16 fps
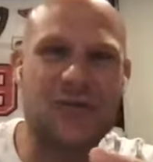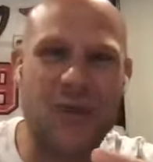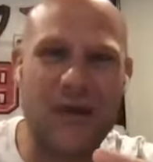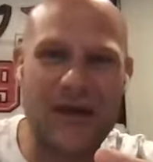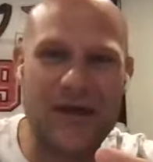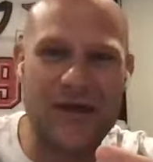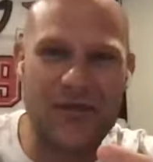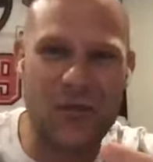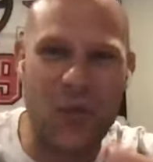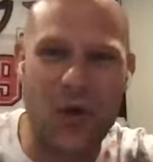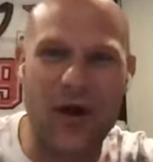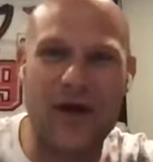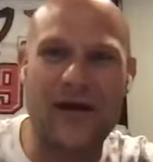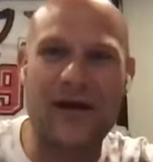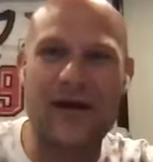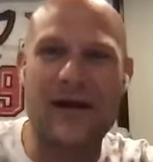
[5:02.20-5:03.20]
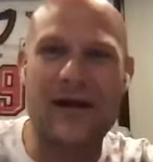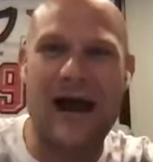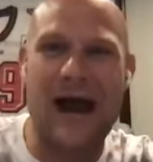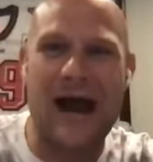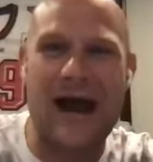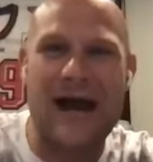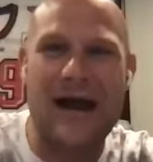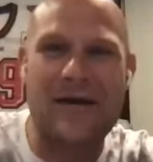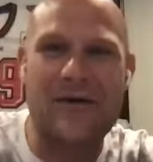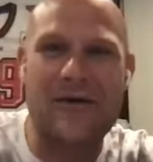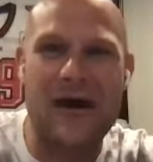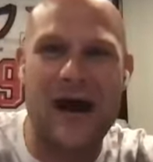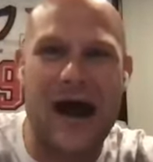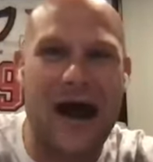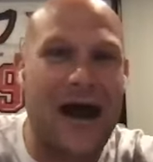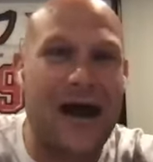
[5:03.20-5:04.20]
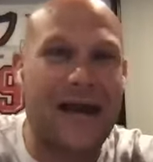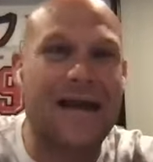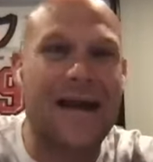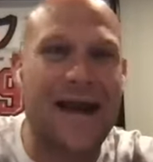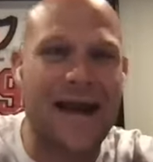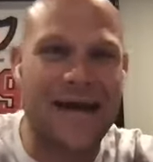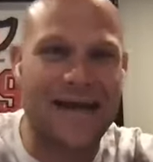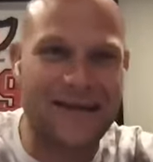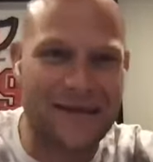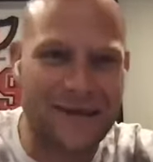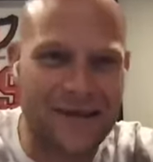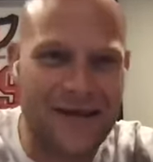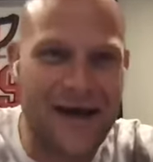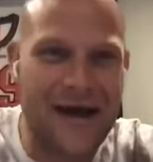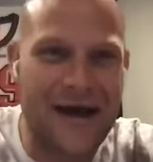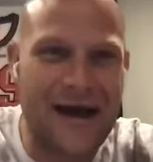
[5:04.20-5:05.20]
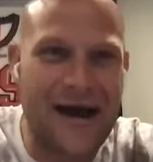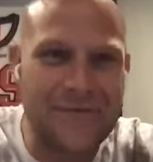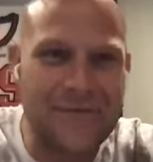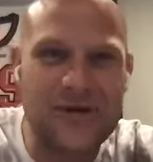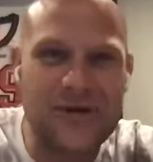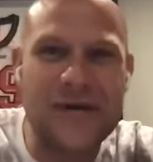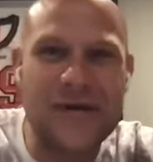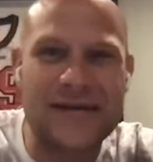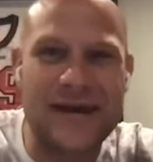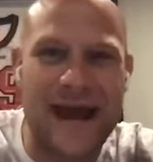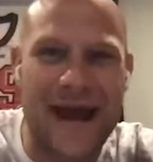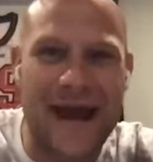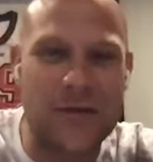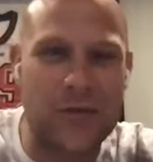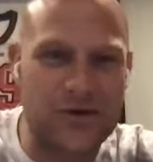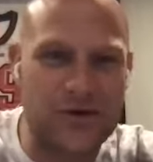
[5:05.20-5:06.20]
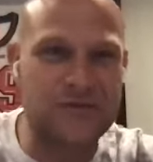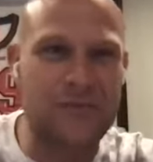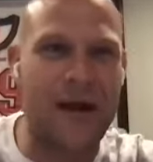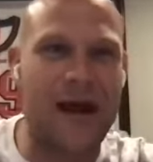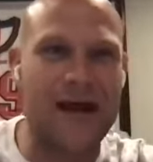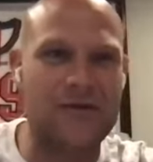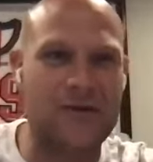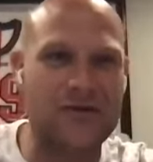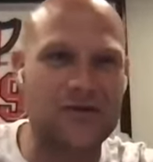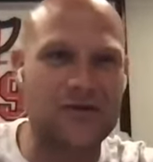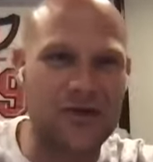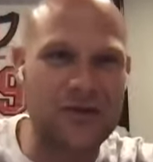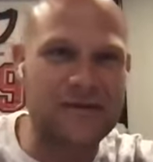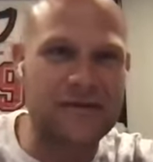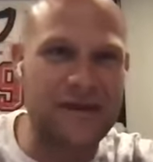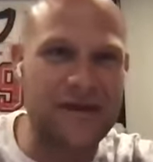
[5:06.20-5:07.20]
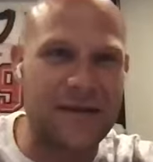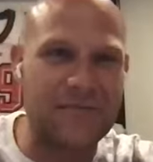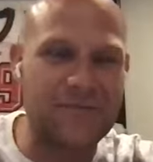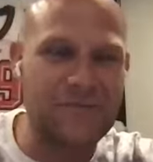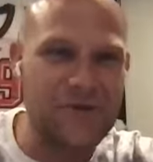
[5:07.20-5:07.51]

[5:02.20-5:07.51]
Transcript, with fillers: with what I uh, am doing today, which is buying rental real estate.